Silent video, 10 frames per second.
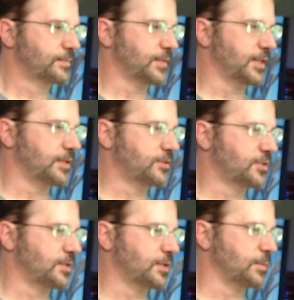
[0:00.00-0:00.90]
Nah,
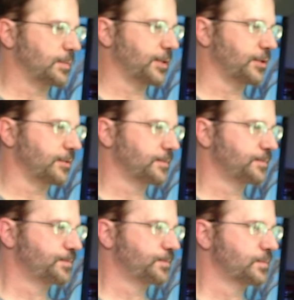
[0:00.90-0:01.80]
it's just a little bit better,
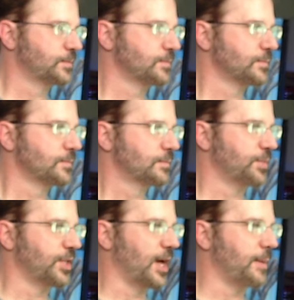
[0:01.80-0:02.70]

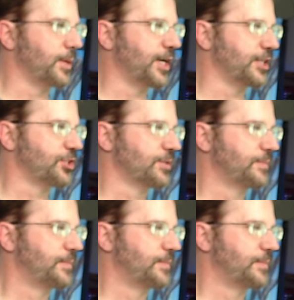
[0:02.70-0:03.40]
but not much.